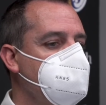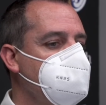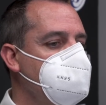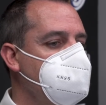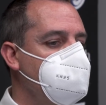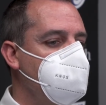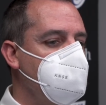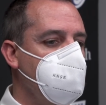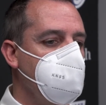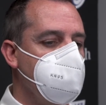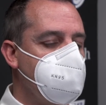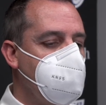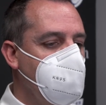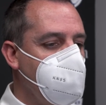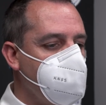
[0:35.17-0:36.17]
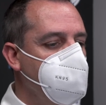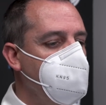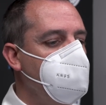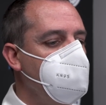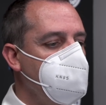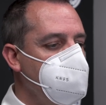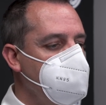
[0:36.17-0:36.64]
We're in attack
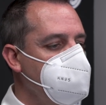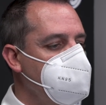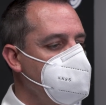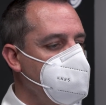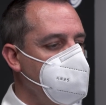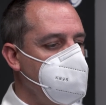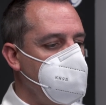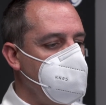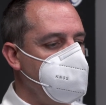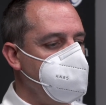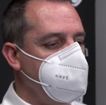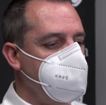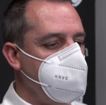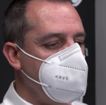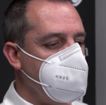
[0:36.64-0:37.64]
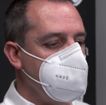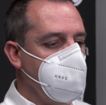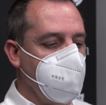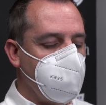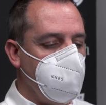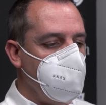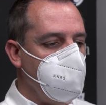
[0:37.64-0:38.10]
mode,
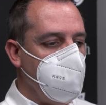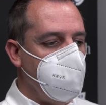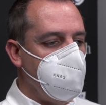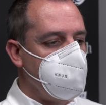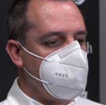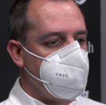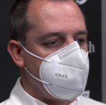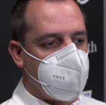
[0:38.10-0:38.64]
attacking the paint,